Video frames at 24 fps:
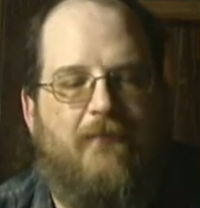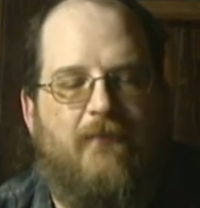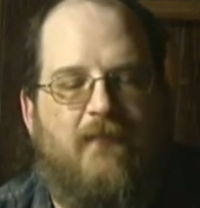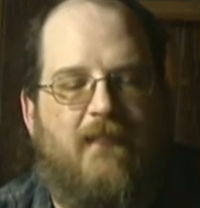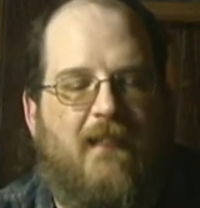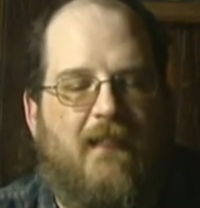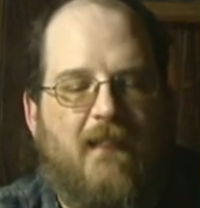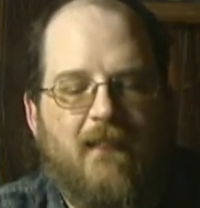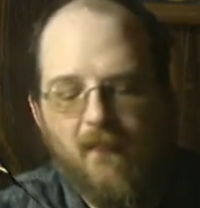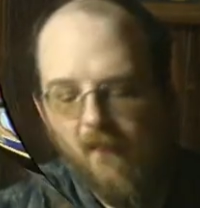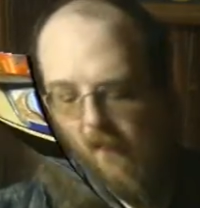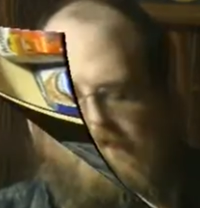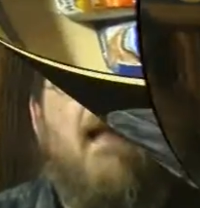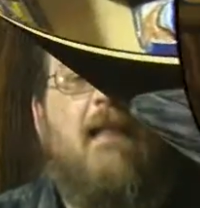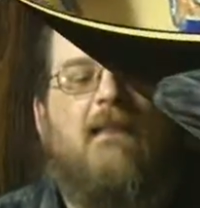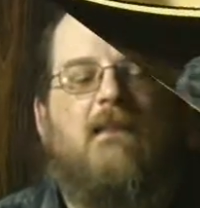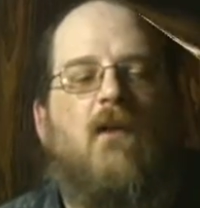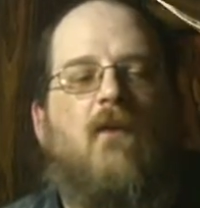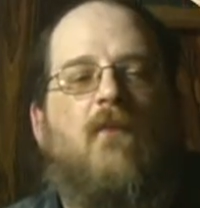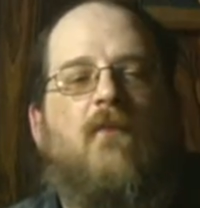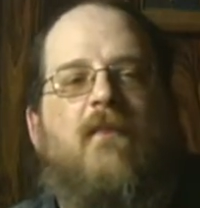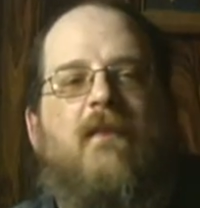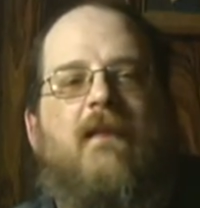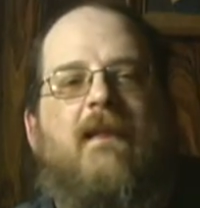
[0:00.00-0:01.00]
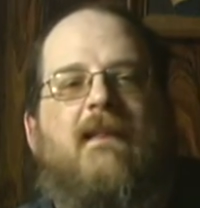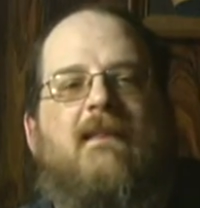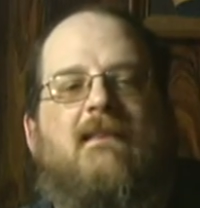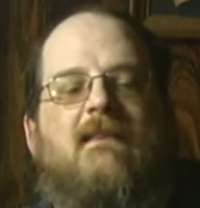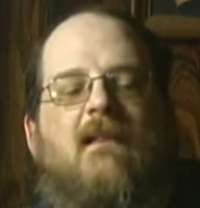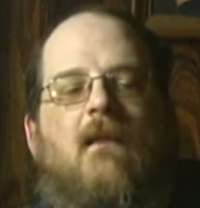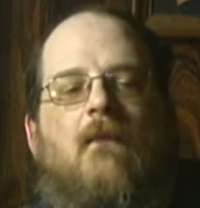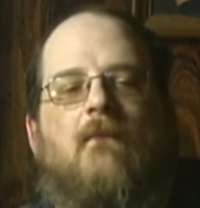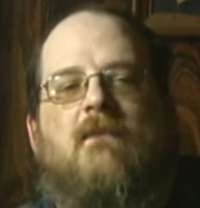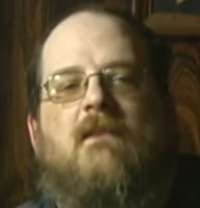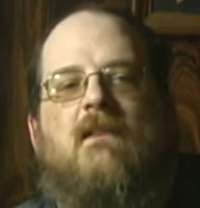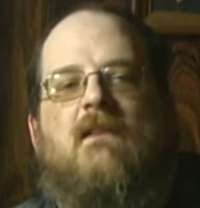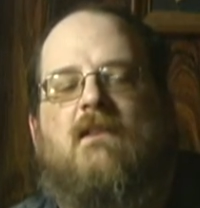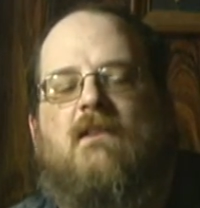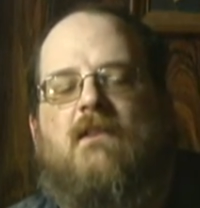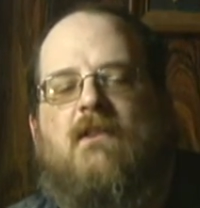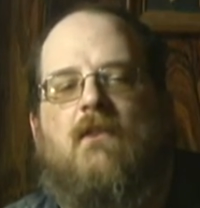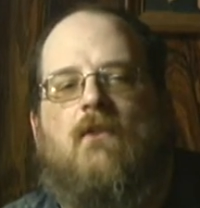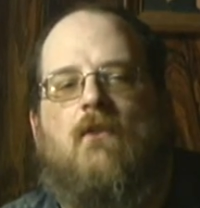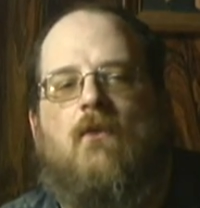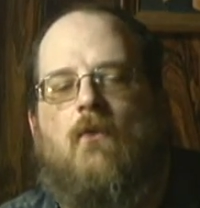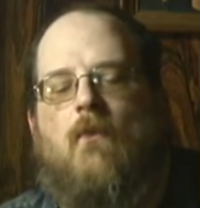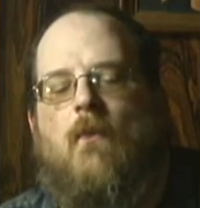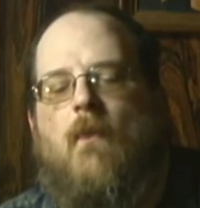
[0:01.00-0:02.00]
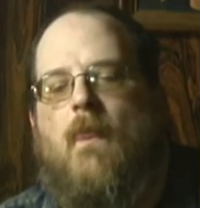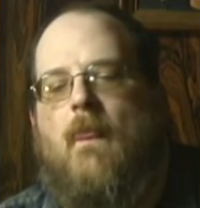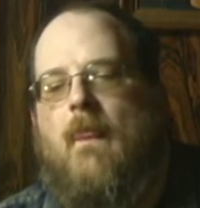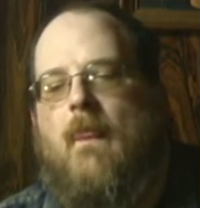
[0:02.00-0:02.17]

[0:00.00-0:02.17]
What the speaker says: DVD. And don't forget something too.